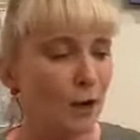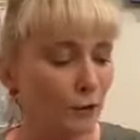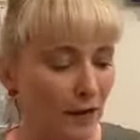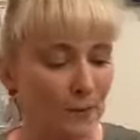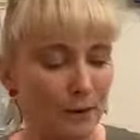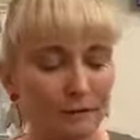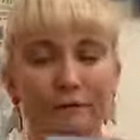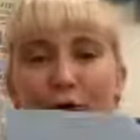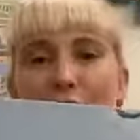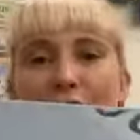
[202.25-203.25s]
Great one
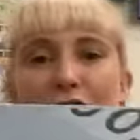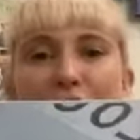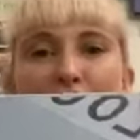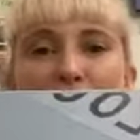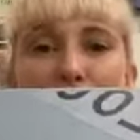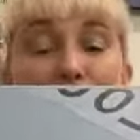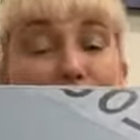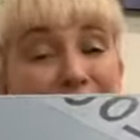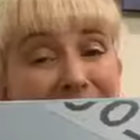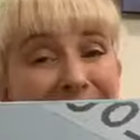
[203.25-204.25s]
for early childhood,
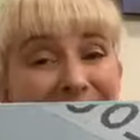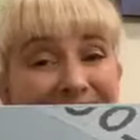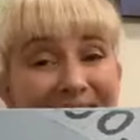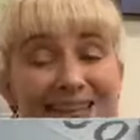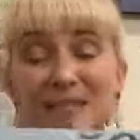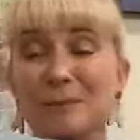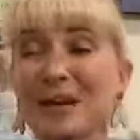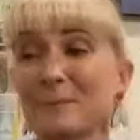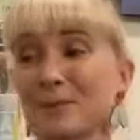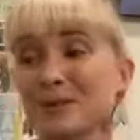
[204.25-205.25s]
really nice end
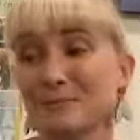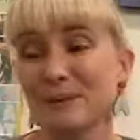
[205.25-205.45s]
papers.